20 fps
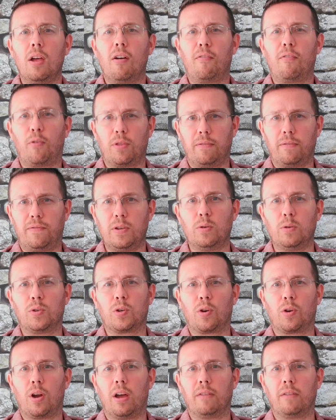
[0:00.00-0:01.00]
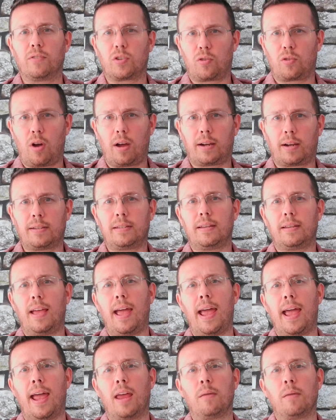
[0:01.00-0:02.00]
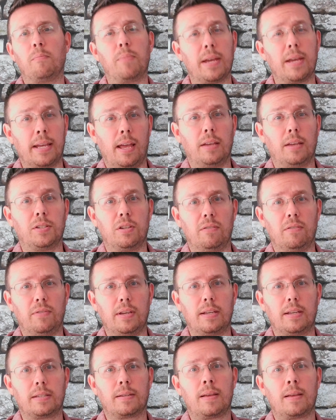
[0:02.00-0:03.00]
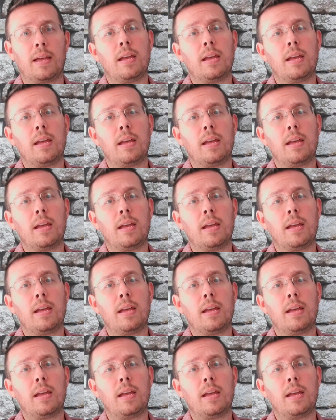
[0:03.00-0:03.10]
for the future of trucks and big SUVs.